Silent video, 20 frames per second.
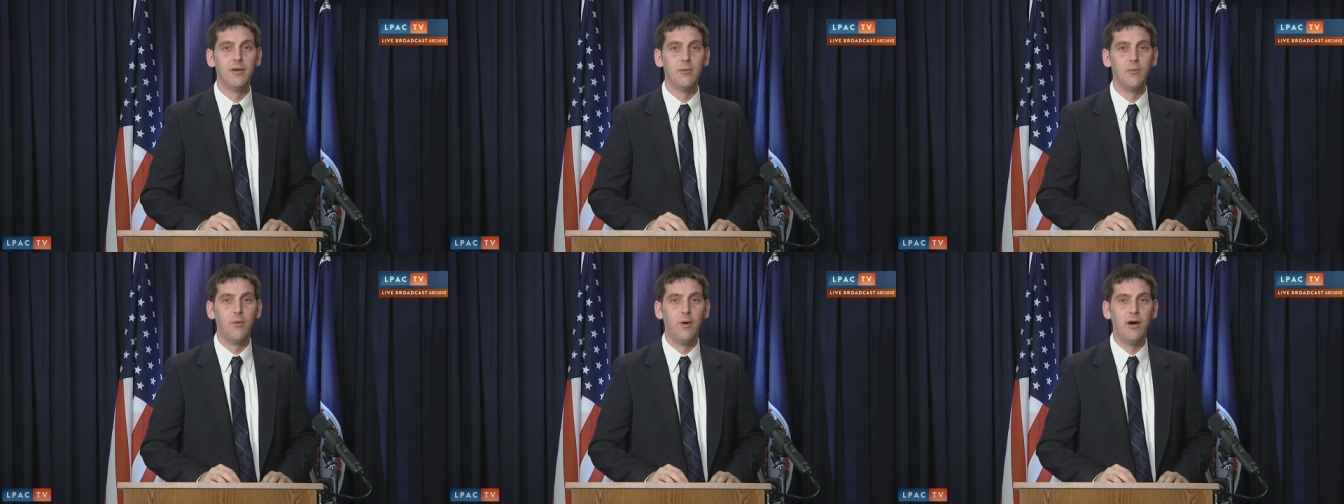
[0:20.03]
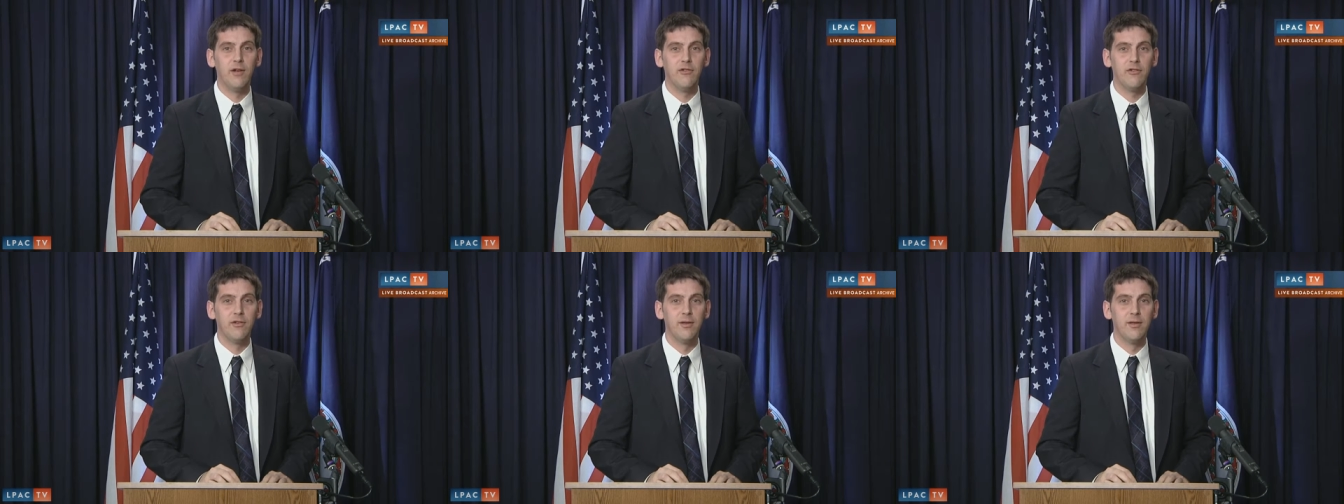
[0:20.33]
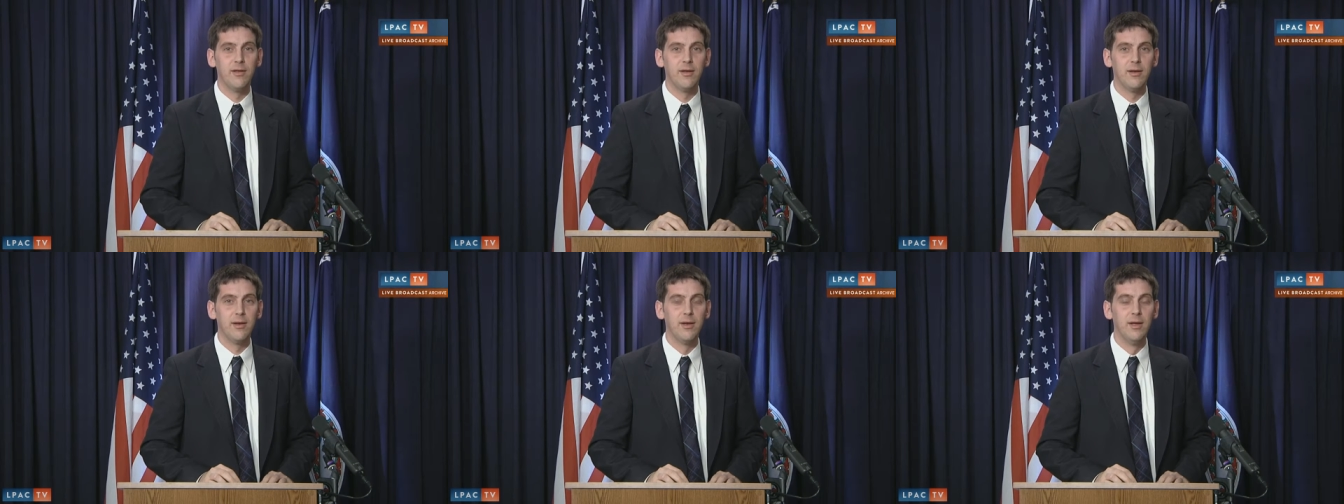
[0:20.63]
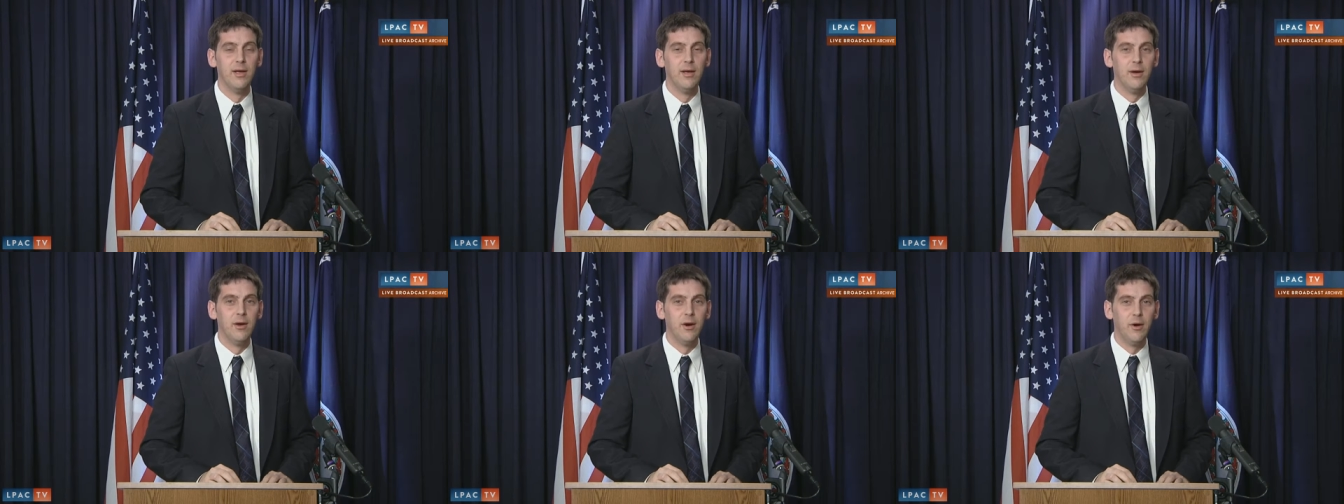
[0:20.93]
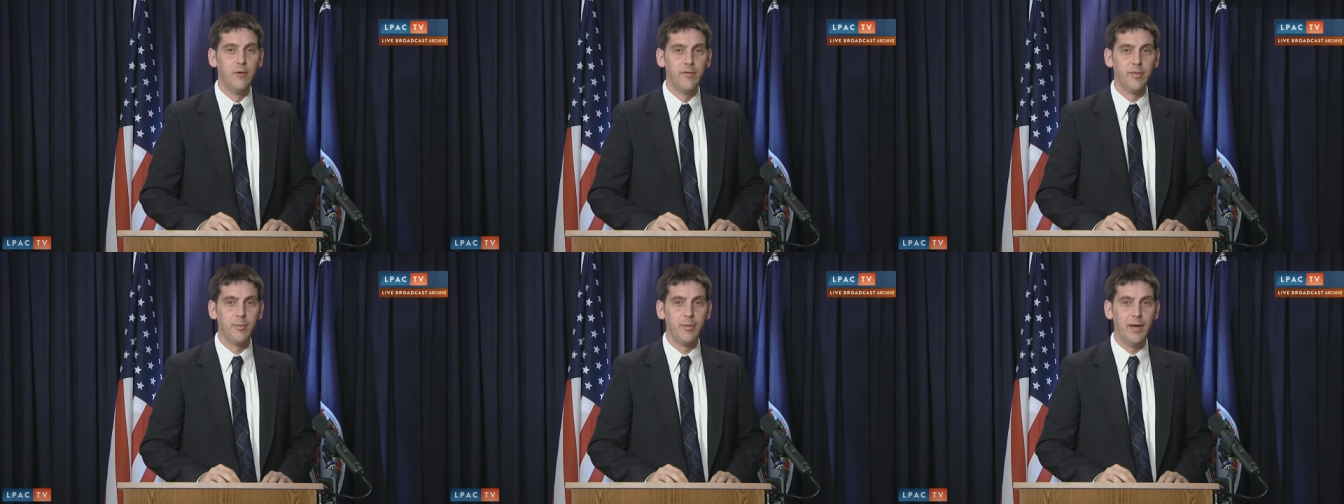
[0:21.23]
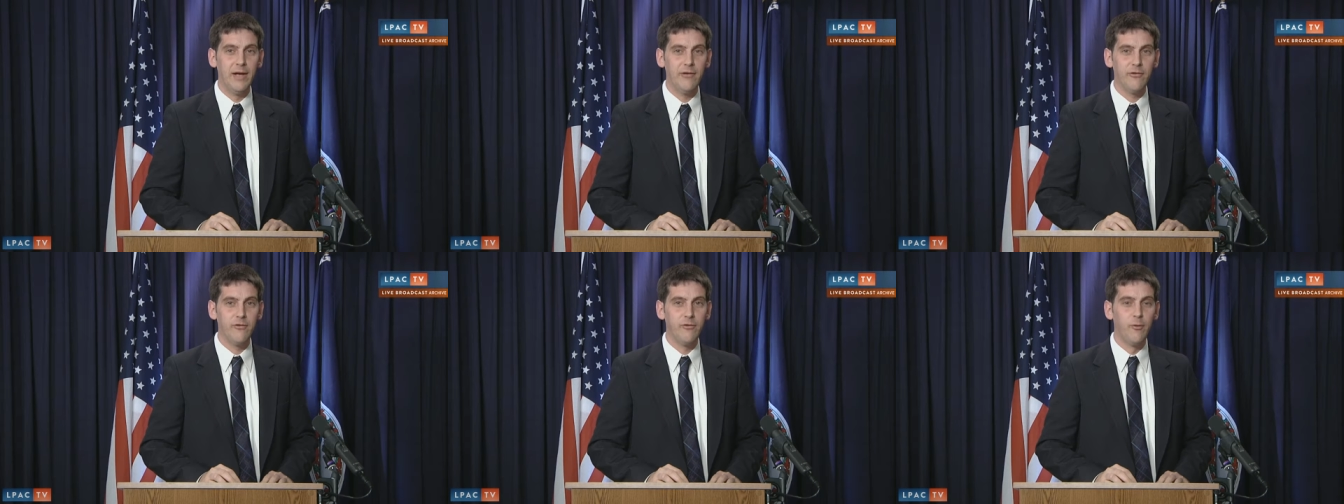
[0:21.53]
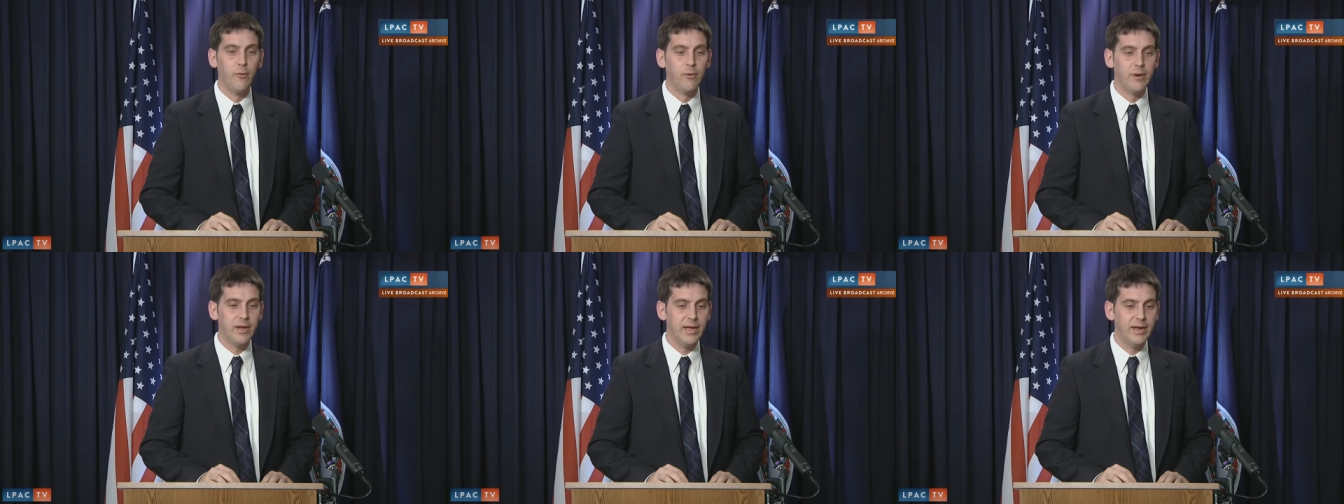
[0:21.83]
in Washington over the past
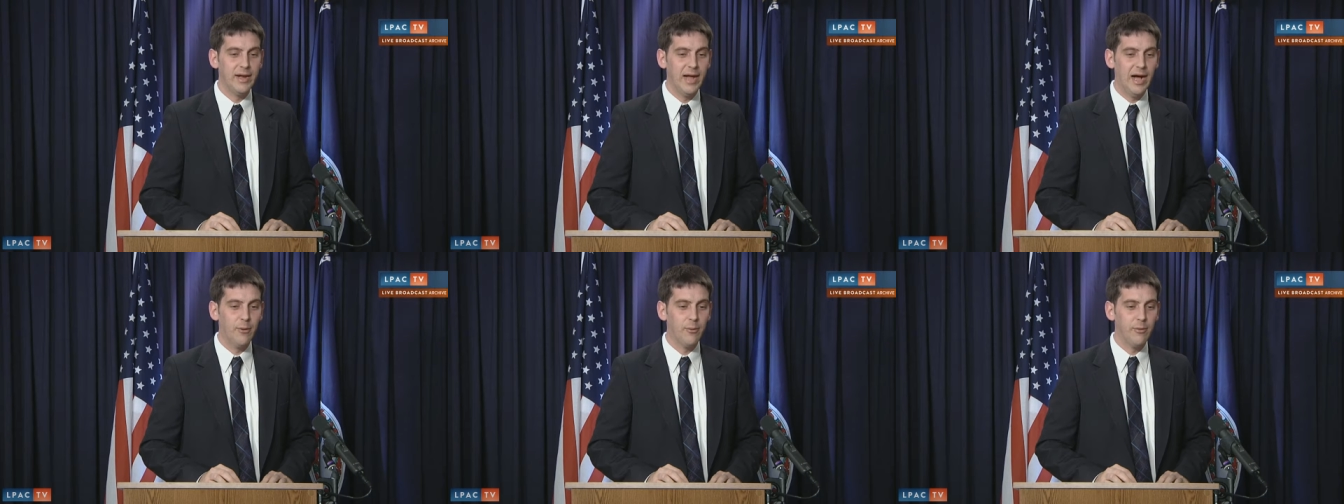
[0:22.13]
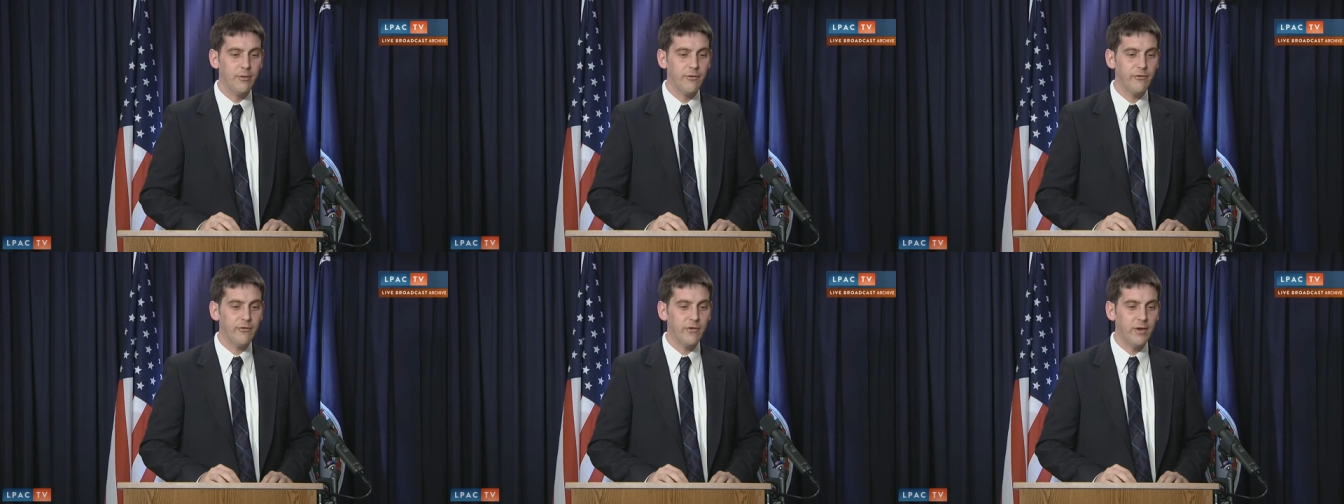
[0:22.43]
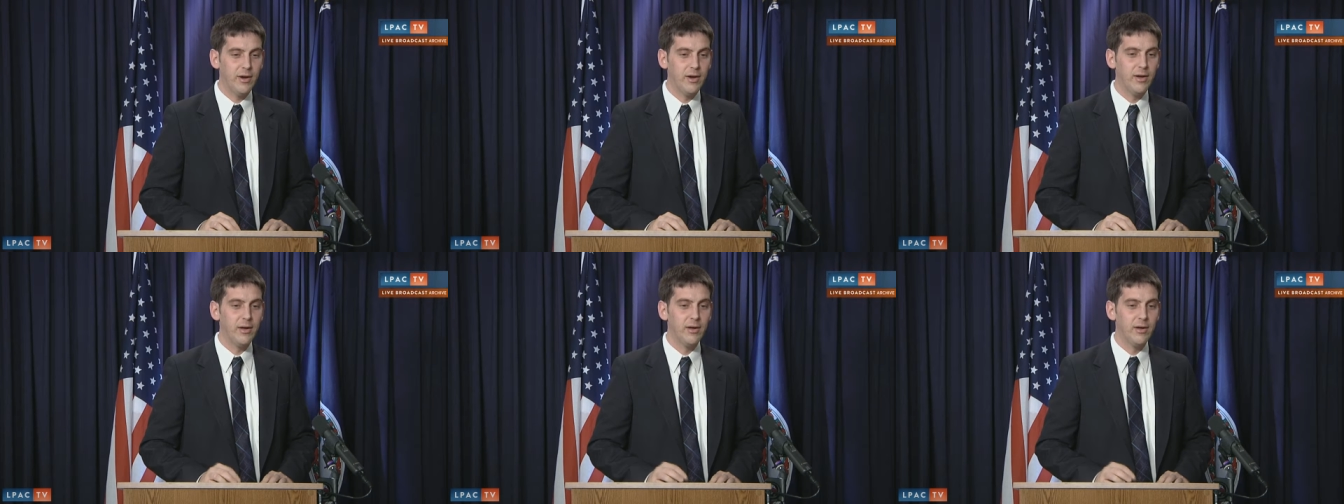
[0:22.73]
48 hours.